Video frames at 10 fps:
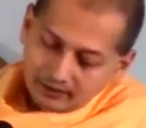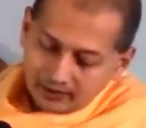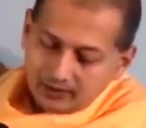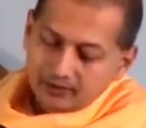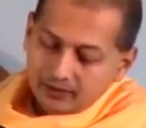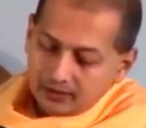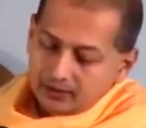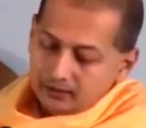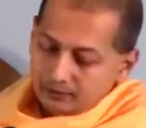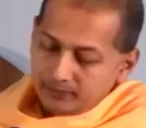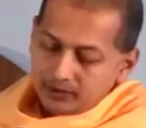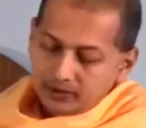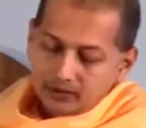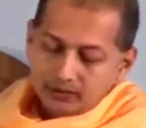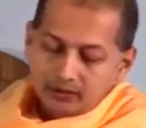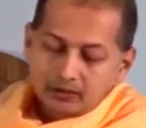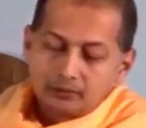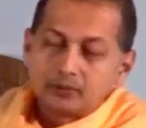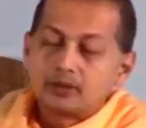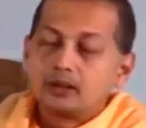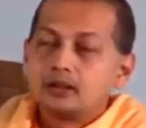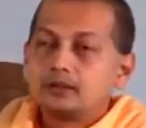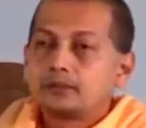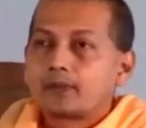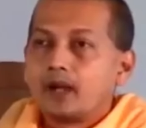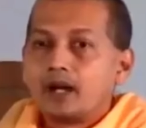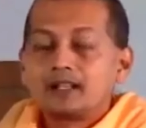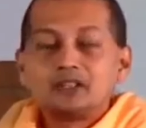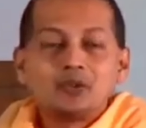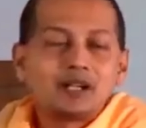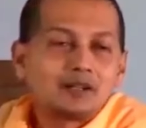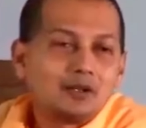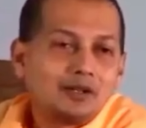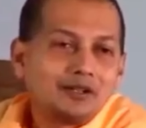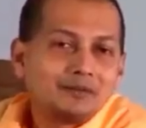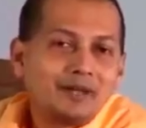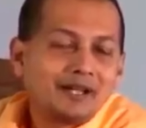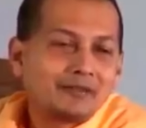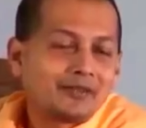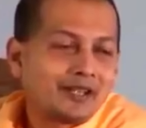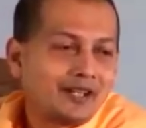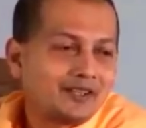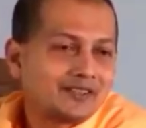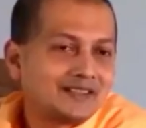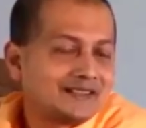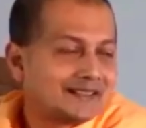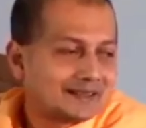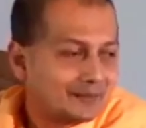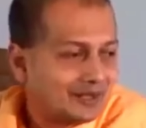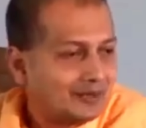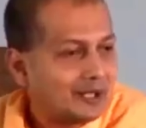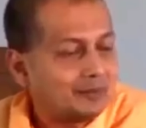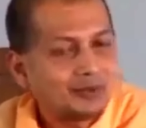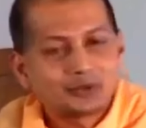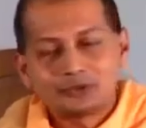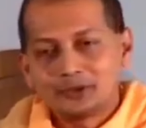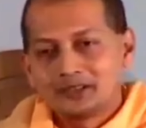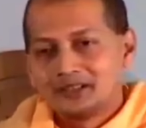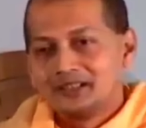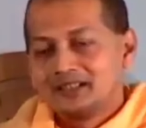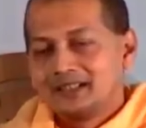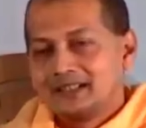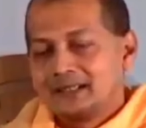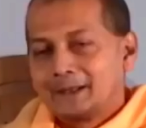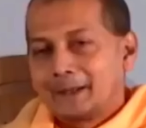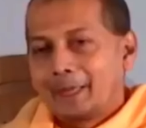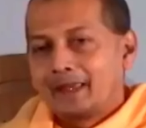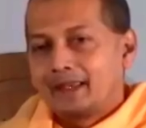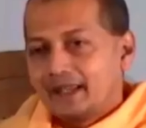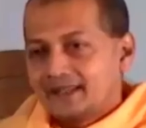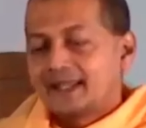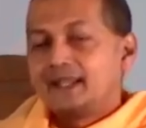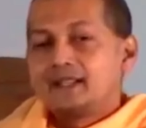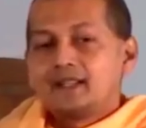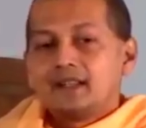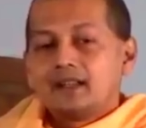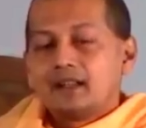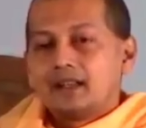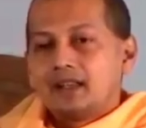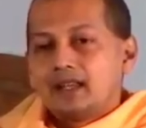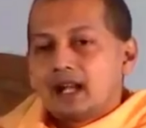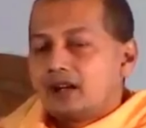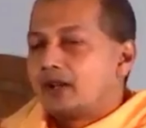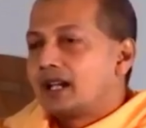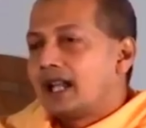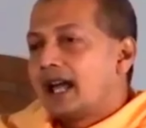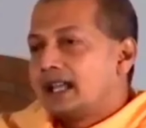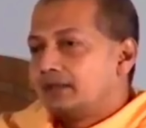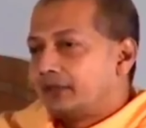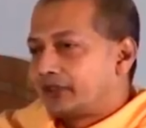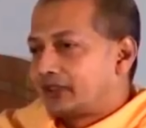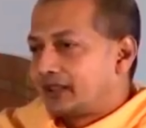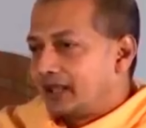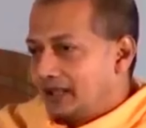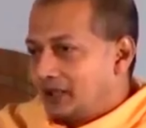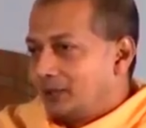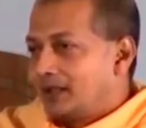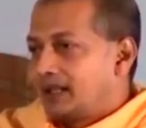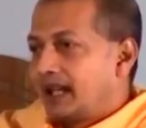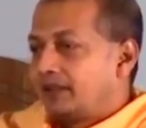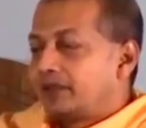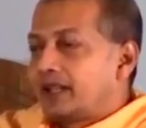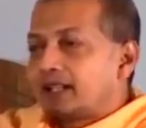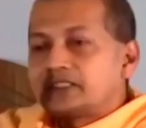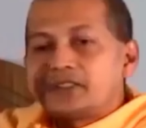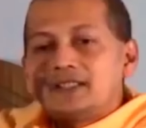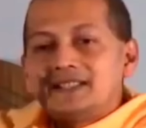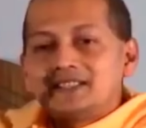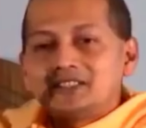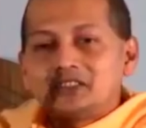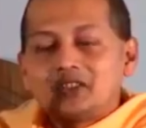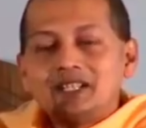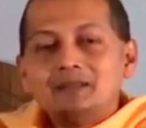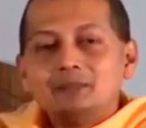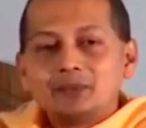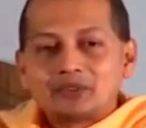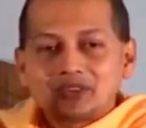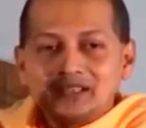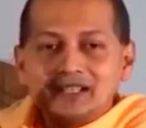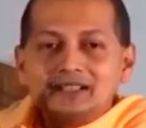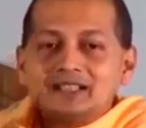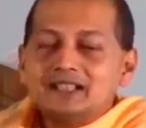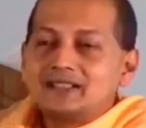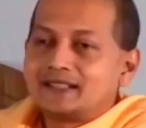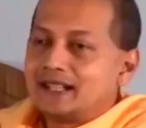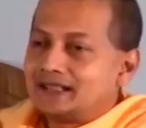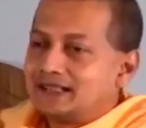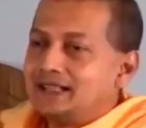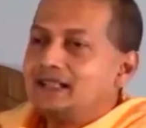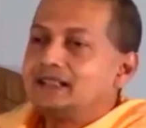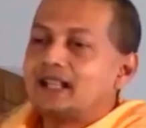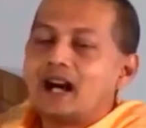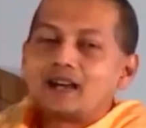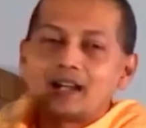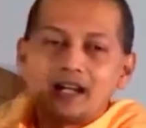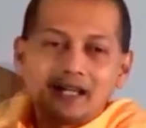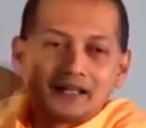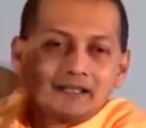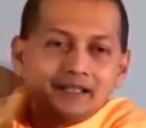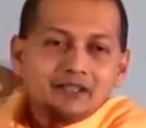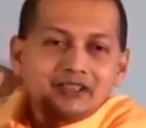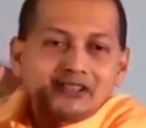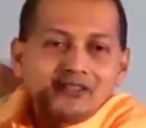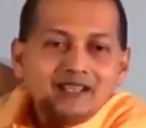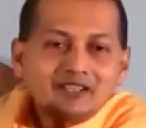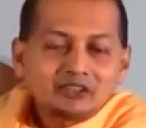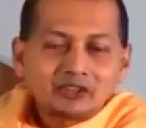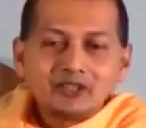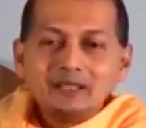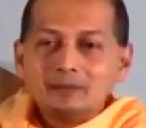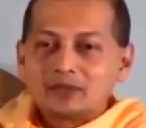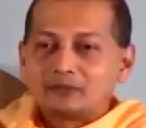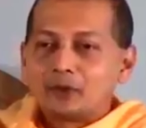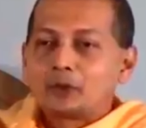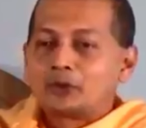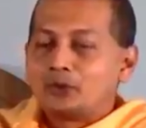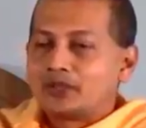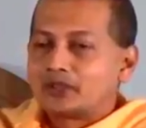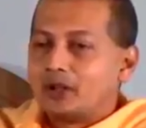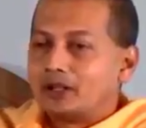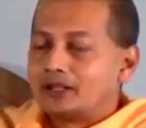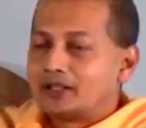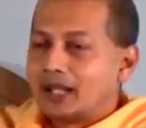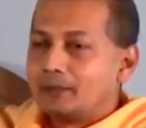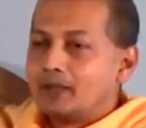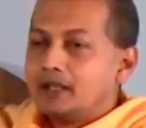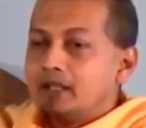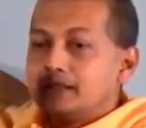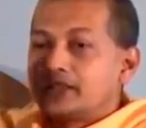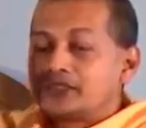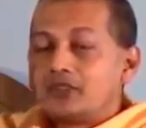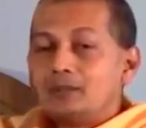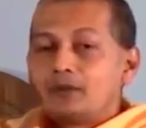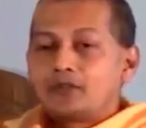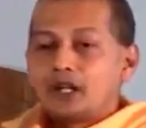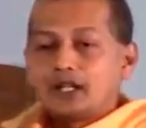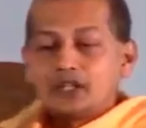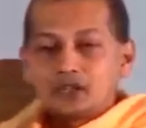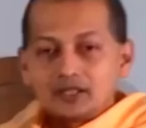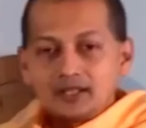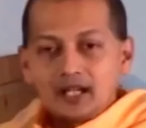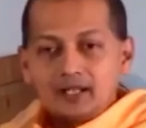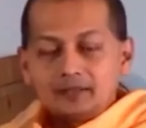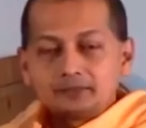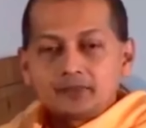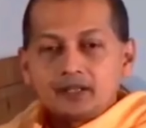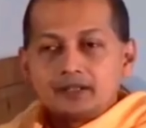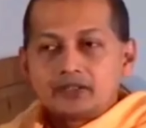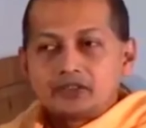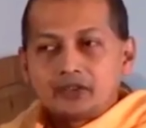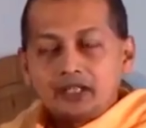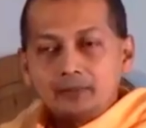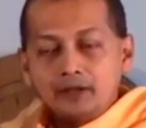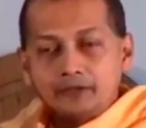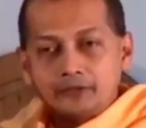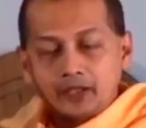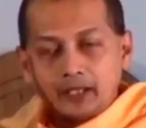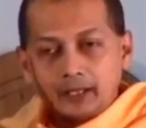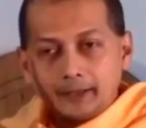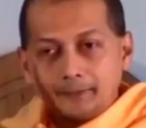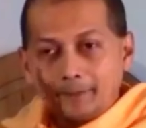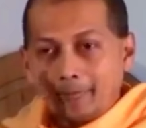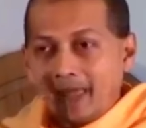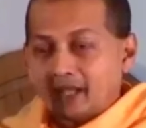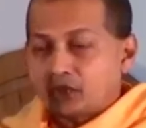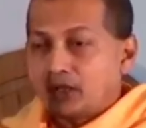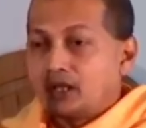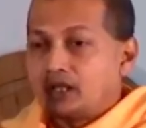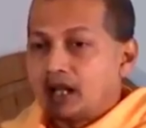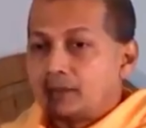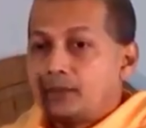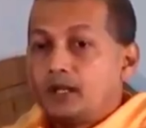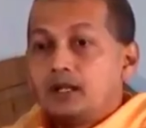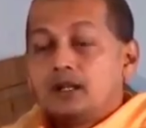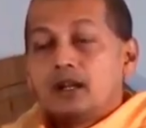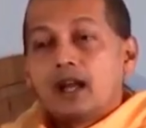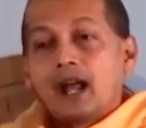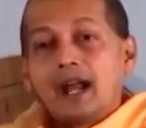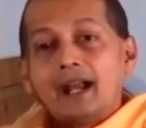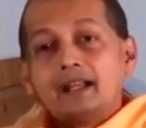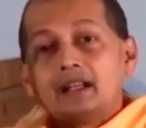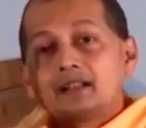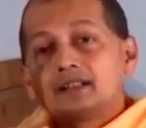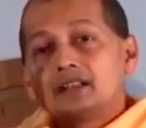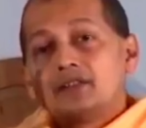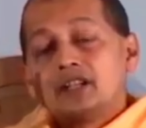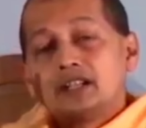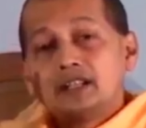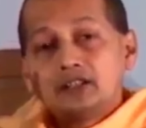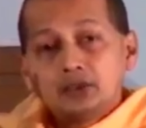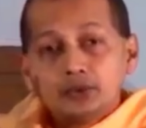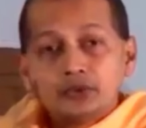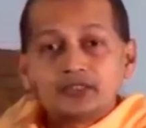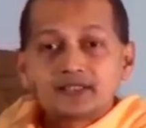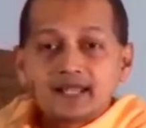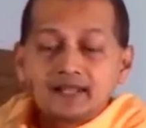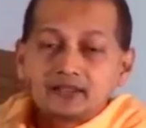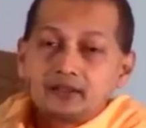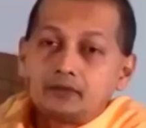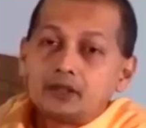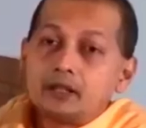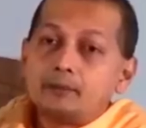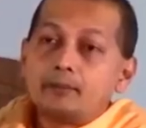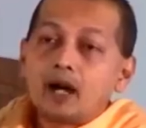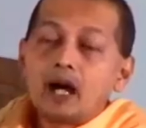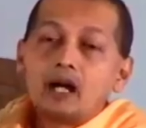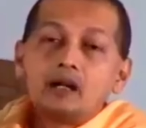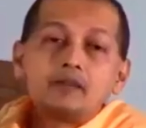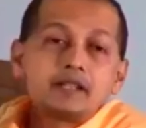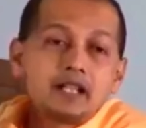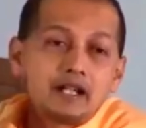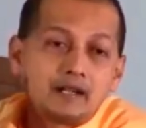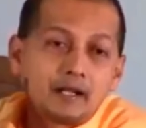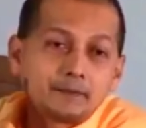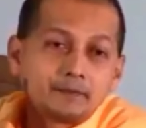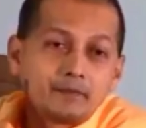in Haridwar, on the bank of the Ganges. He said something very beautiful. He said, in our lives, in human life, there are three streams. In Hindi, he said, teen dhara hai. Three streams flow through us all the time. The stream of knowledge, jnana, the stream of action, karma, and another word he used, a Sanskrit word, bhavadhara.